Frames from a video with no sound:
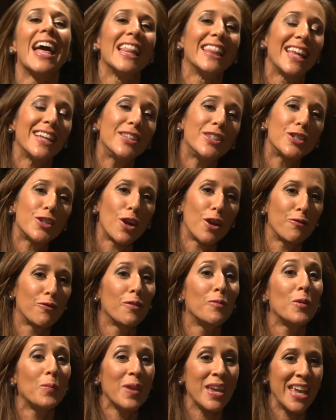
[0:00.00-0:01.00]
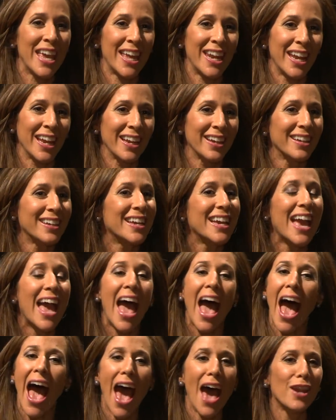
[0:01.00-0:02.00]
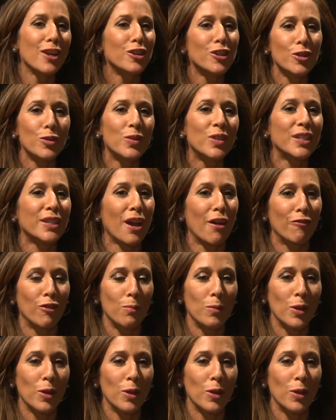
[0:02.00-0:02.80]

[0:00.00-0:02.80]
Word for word: Let's start from the beginning. How did you discover